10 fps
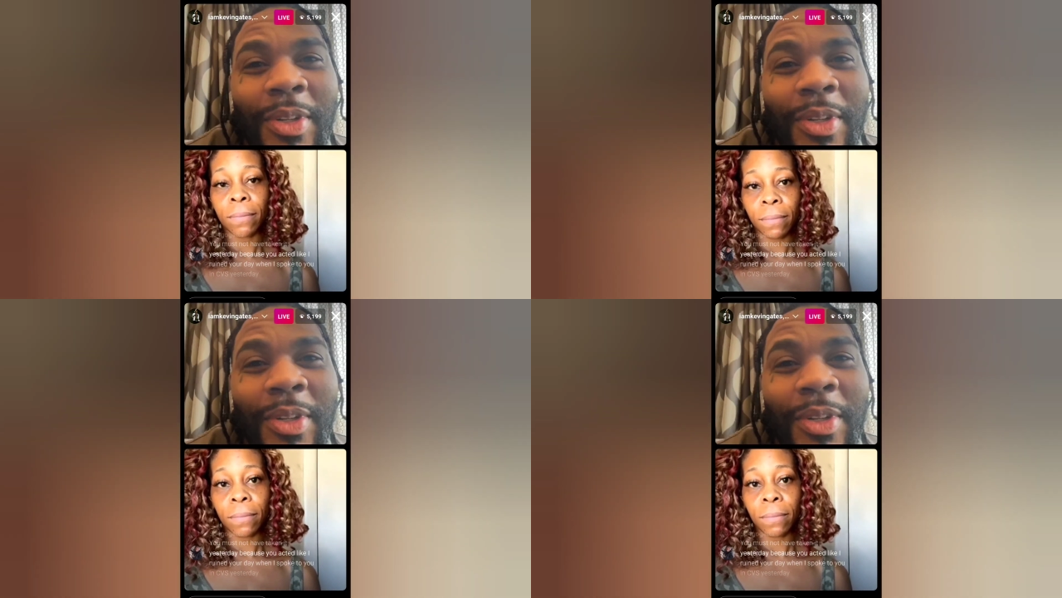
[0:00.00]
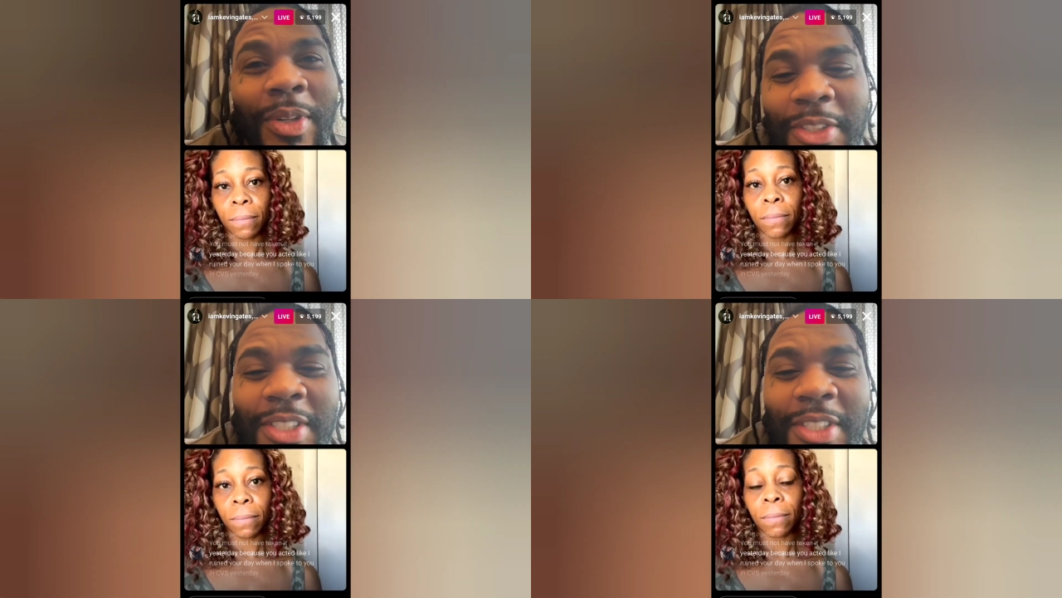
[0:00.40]
Speaker 1: was
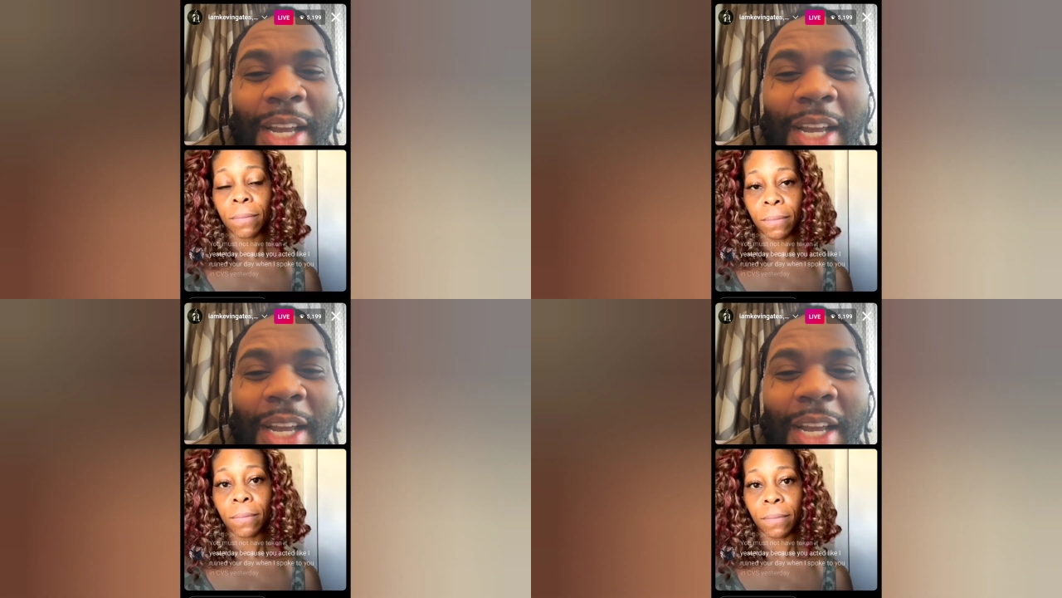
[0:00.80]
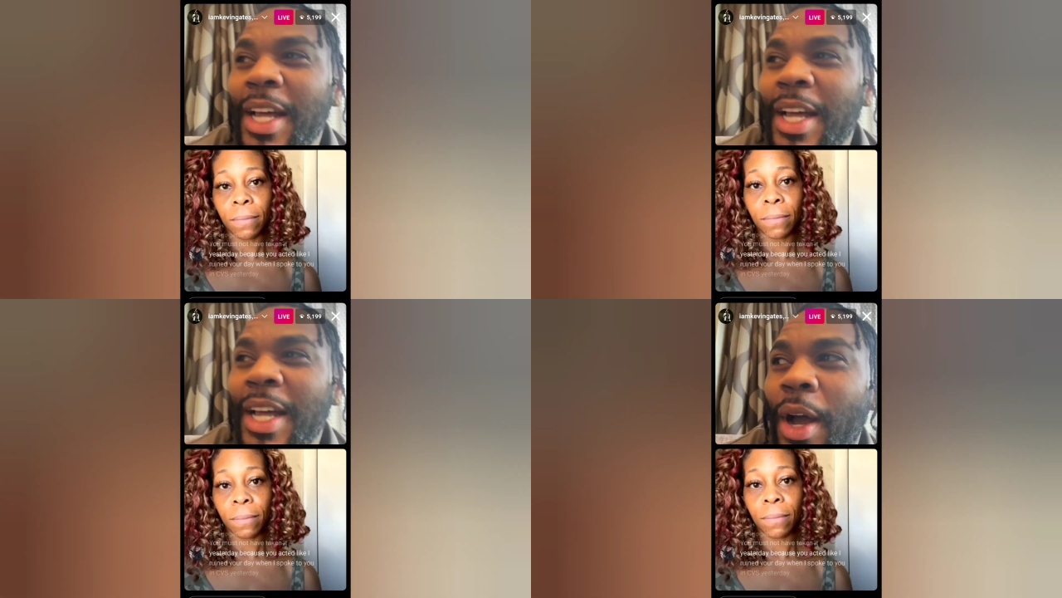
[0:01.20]
laughing just now, and I was
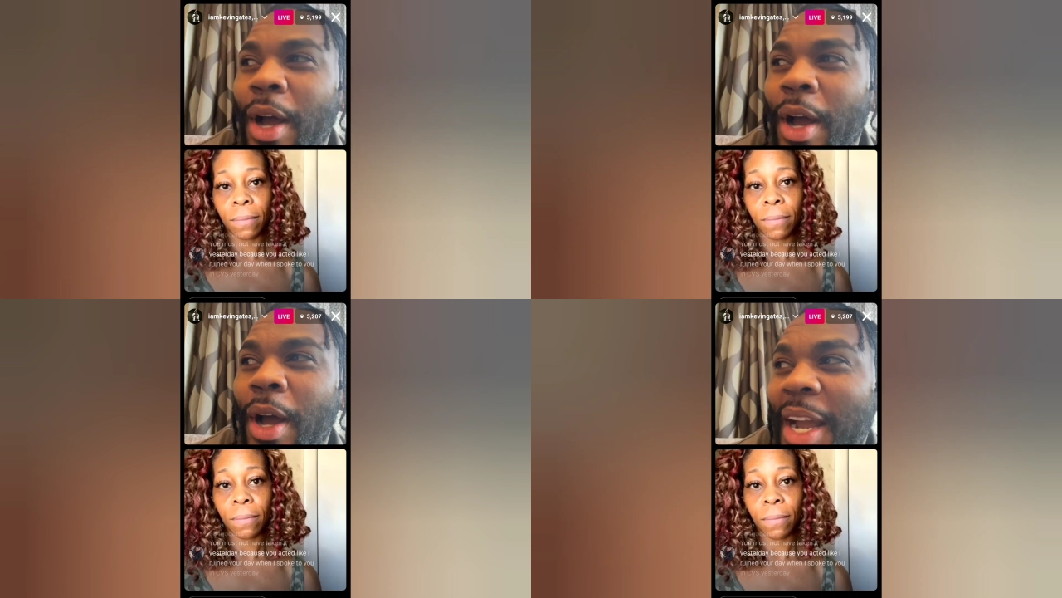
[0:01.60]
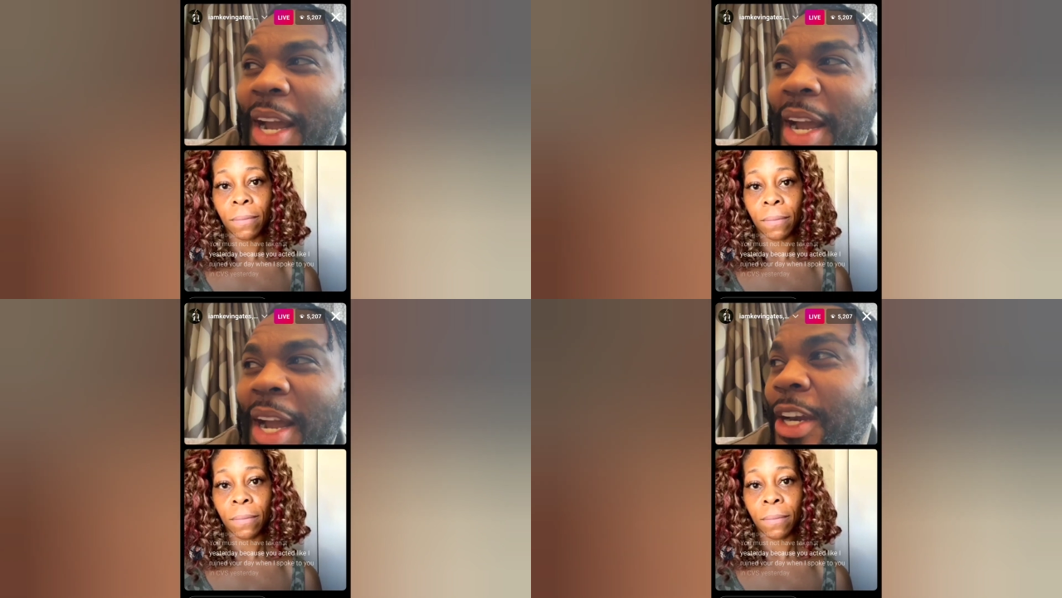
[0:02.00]
like, "What? Oh my
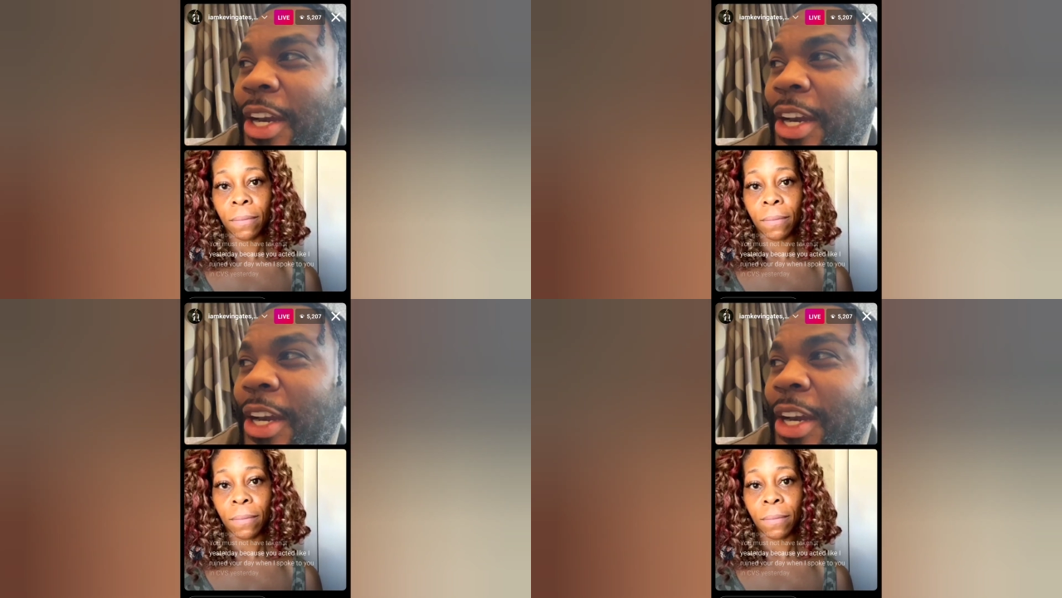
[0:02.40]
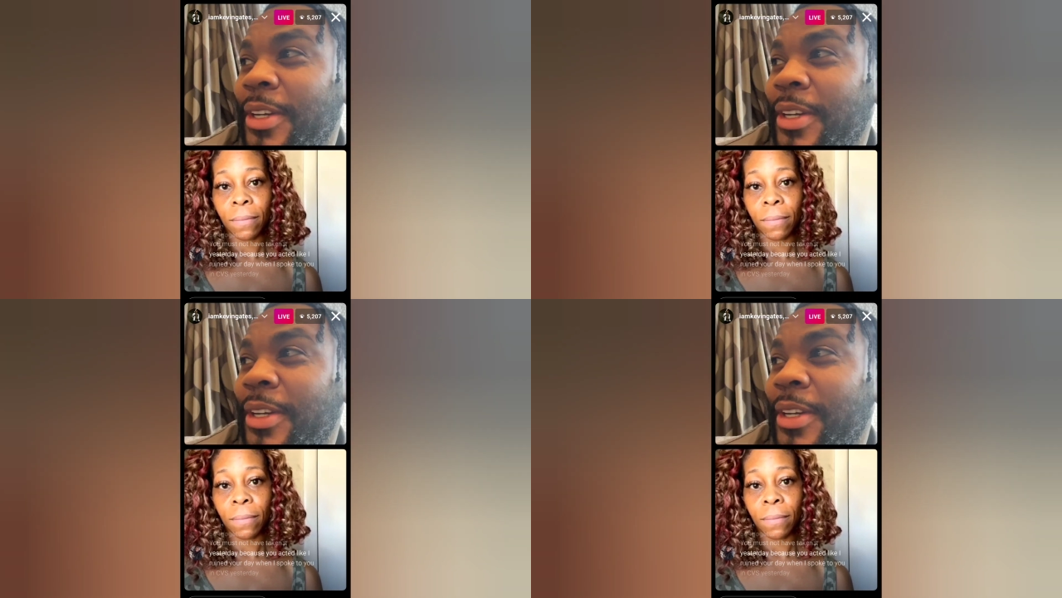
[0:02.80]
God, a nigger!"